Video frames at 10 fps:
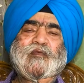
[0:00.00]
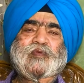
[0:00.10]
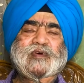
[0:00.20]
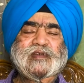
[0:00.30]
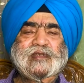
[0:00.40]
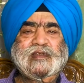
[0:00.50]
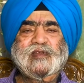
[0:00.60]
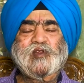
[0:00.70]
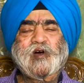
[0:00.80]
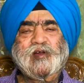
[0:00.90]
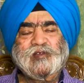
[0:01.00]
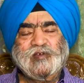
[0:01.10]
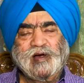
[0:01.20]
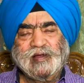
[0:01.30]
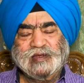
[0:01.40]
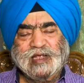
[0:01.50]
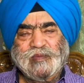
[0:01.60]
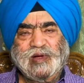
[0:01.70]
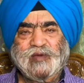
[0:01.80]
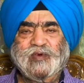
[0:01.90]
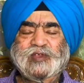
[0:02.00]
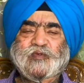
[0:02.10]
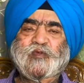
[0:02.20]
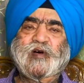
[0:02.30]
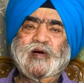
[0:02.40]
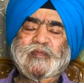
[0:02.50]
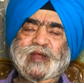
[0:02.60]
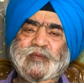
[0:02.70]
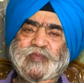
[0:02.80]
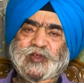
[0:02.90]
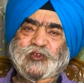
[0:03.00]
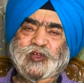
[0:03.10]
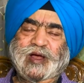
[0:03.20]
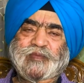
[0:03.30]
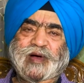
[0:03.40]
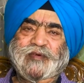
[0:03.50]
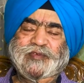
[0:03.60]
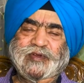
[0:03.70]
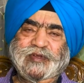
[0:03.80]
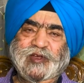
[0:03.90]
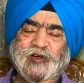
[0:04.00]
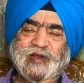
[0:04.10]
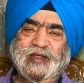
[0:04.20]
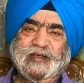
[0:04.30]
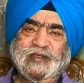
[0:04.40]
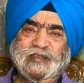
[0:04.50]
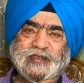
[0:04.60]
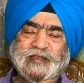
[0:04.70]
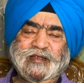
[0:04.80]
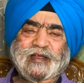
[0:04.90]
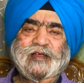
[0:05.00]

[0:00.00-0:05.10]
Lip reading: first non-Congress government was formed in Punjab after reorganization,